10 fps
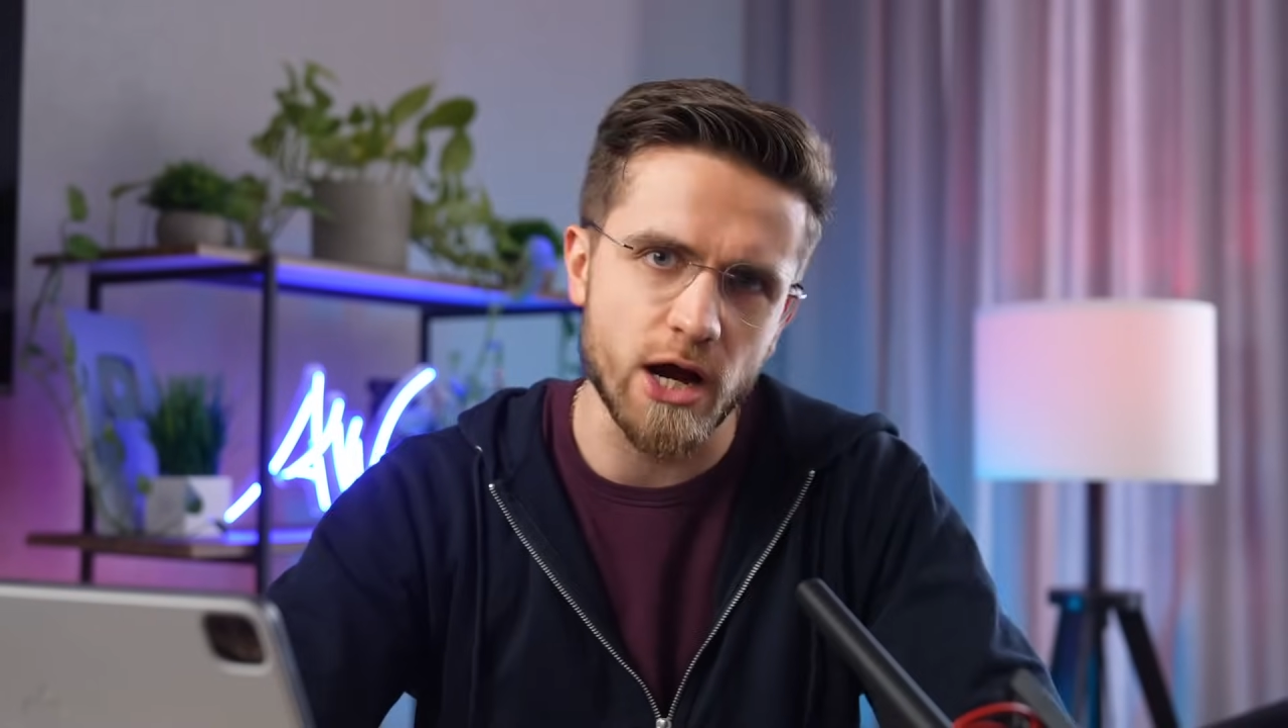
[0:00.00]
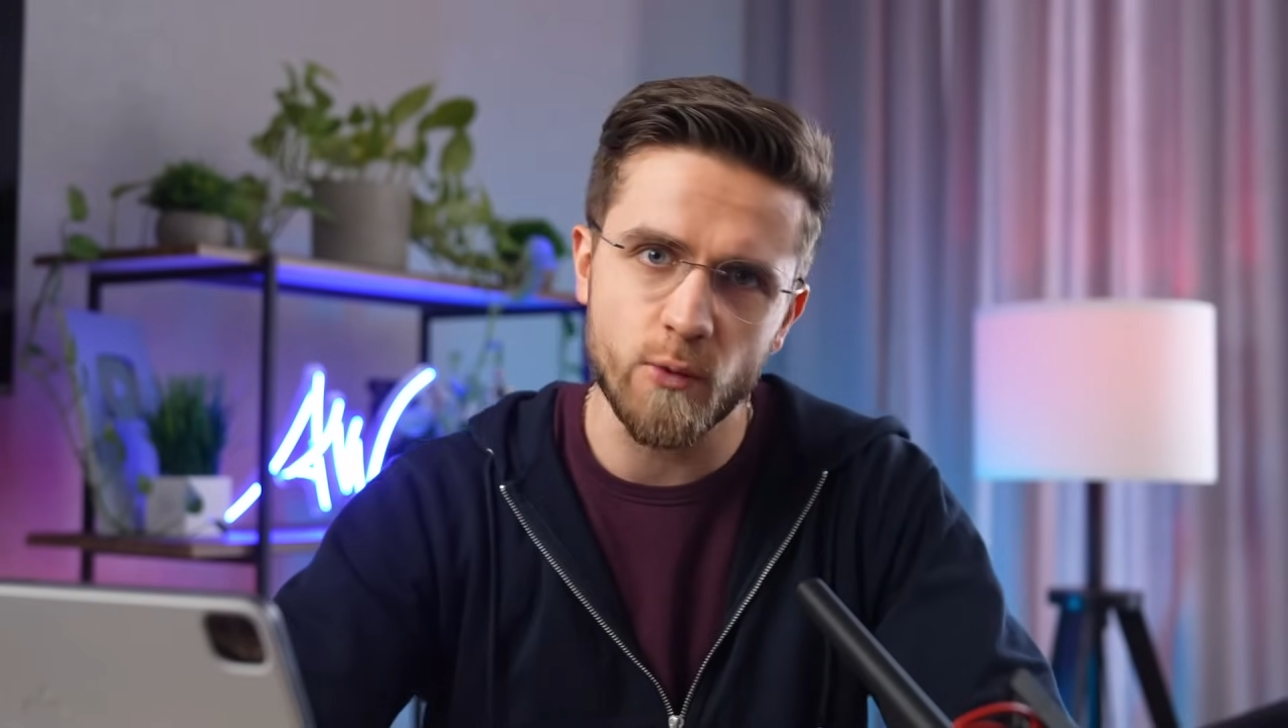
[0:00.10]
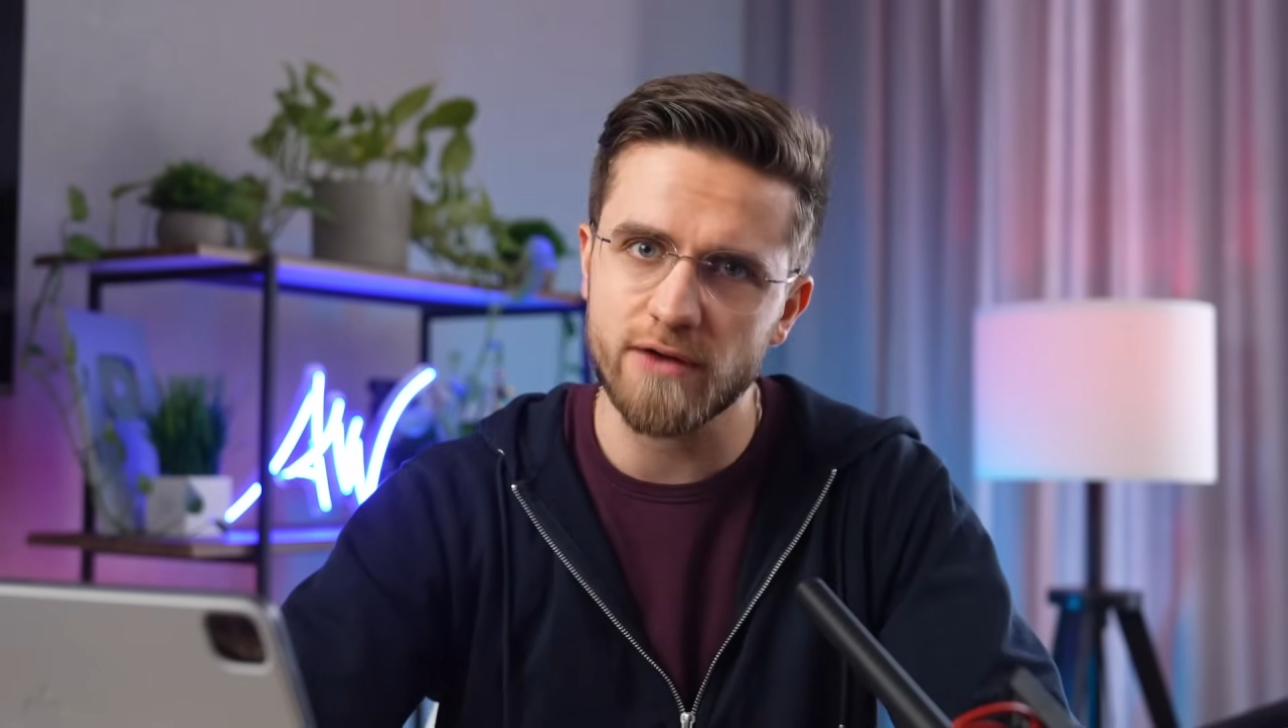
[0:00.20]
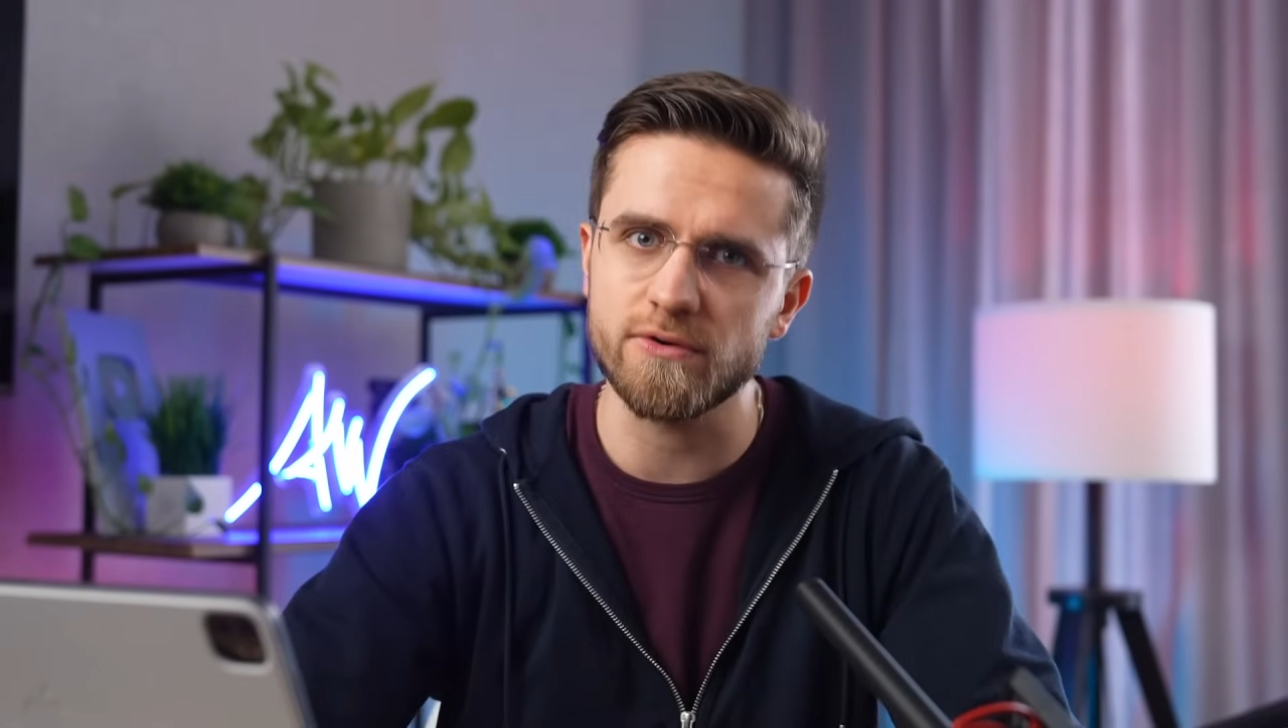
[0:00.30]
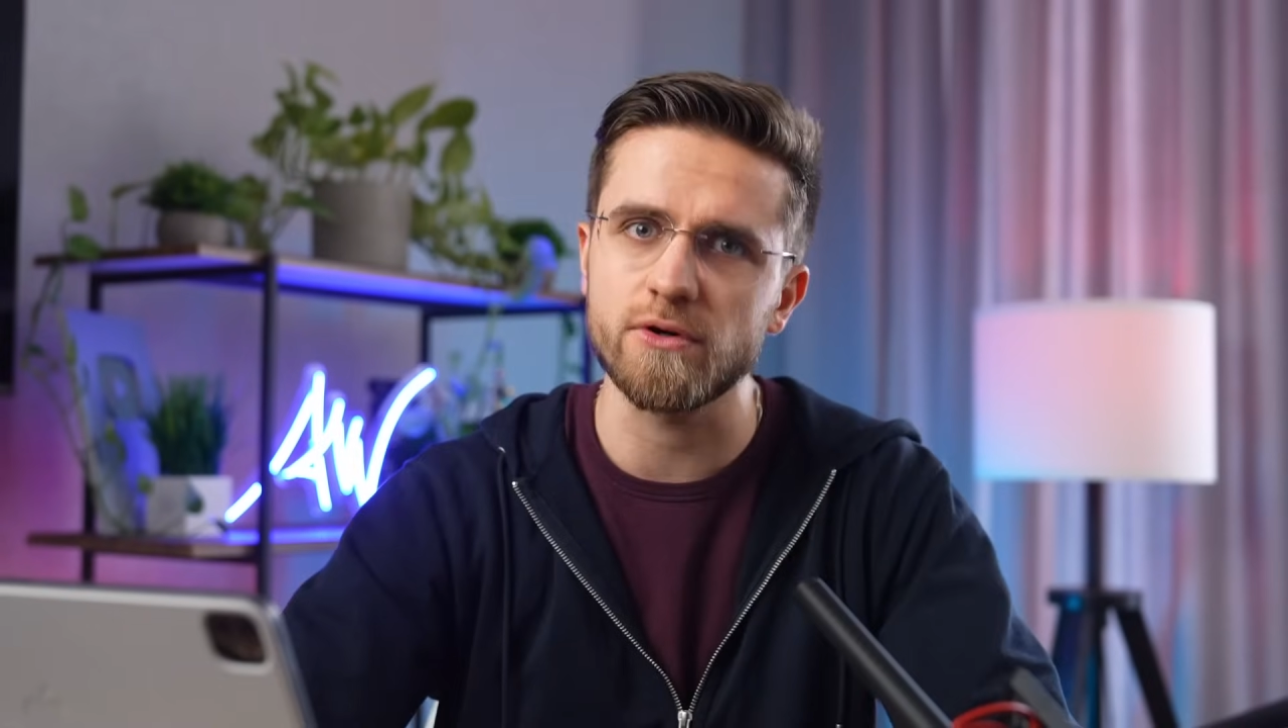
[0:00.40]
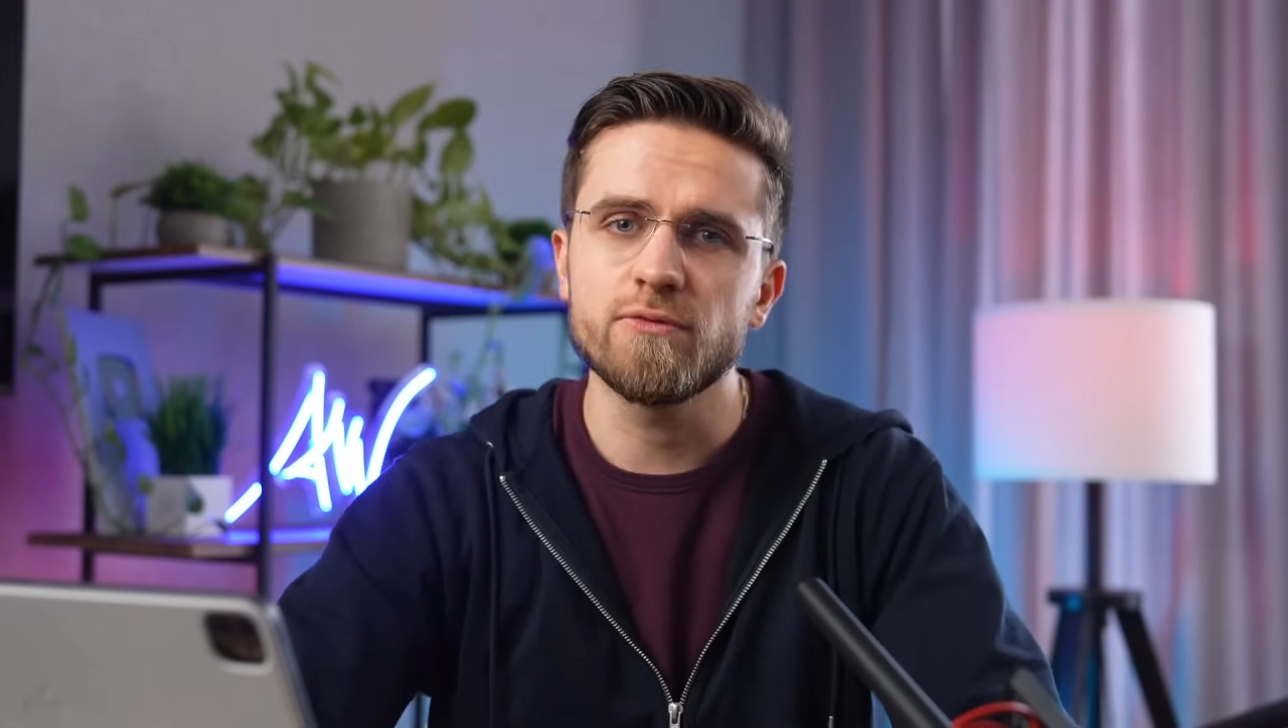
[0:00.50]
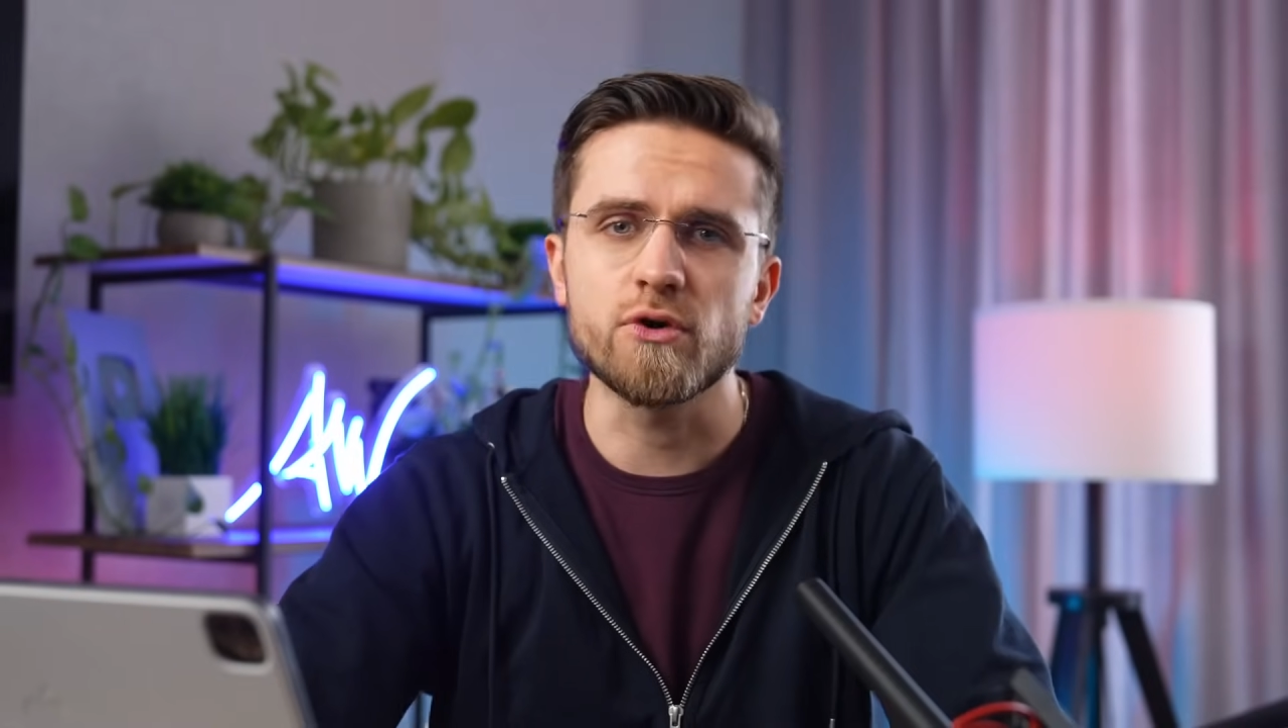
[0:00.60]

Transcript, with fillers: However,